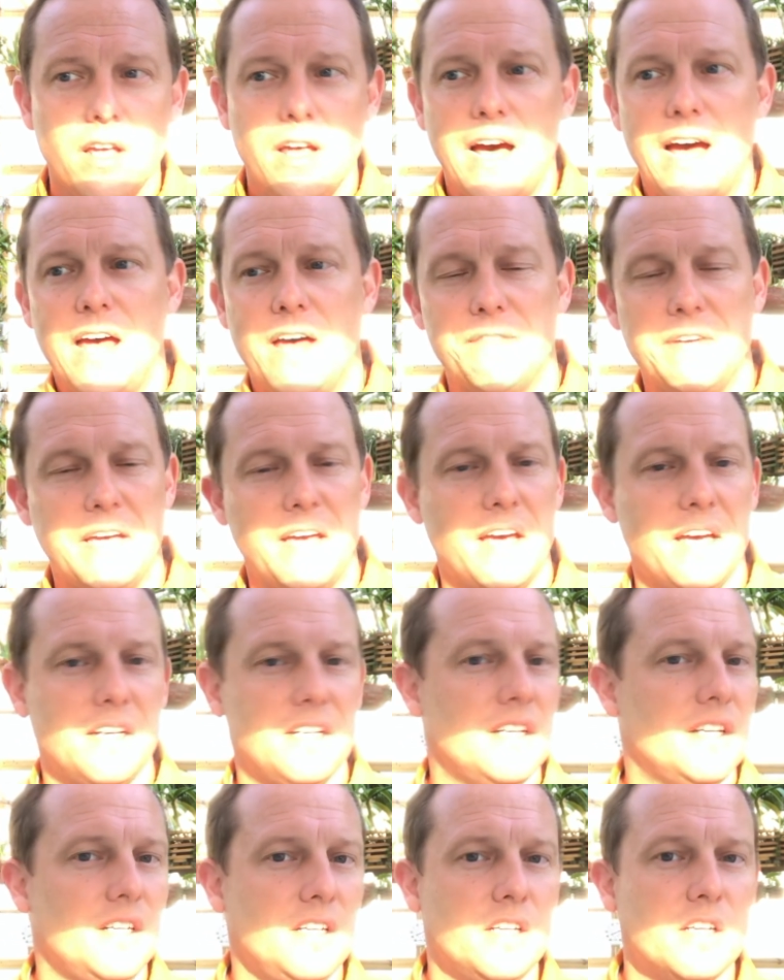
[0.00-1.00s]
I haven't had
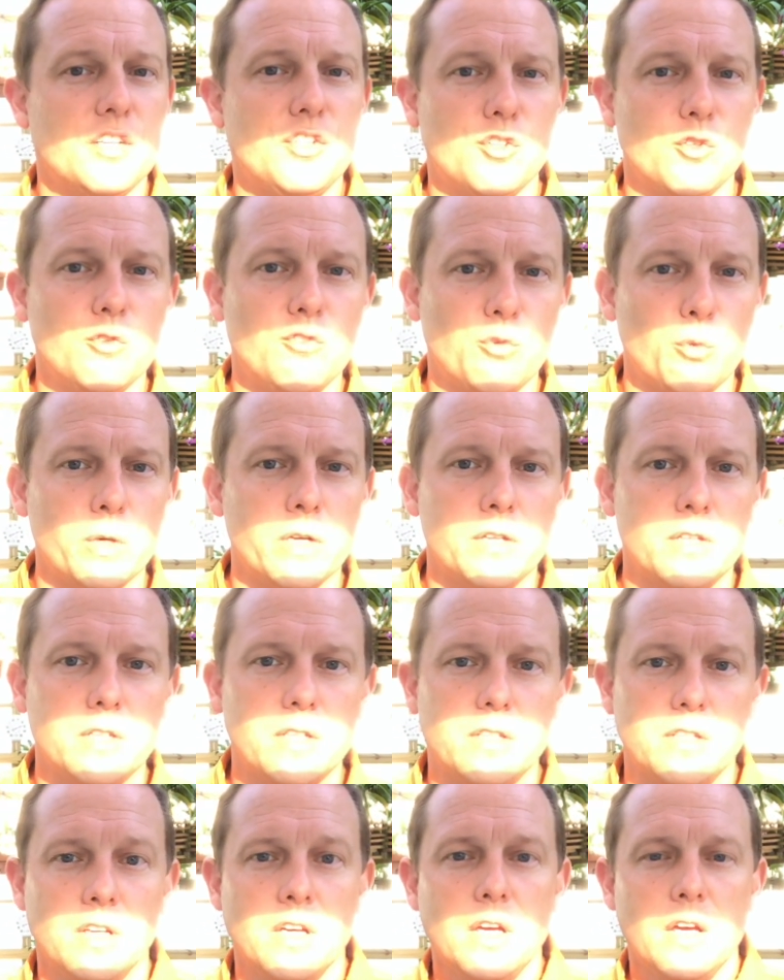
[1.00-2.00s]
any issues with it,